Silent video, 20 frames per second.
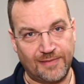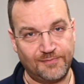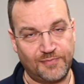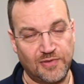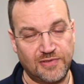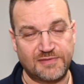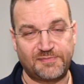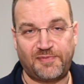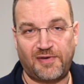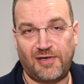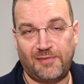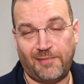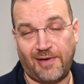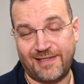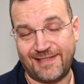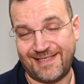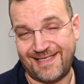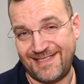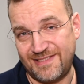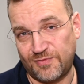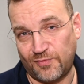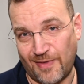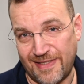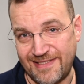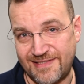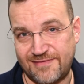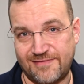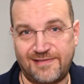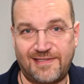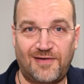impulse. Bear in mind, it is
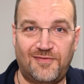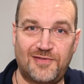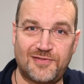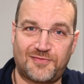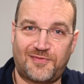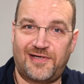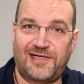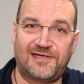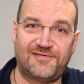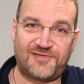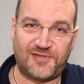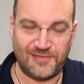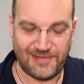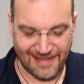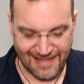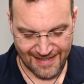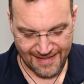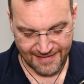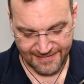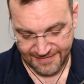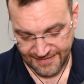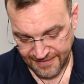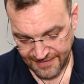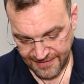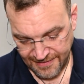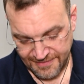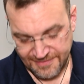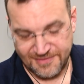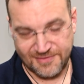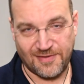winter and I was wearing a few layers,
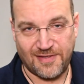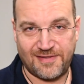so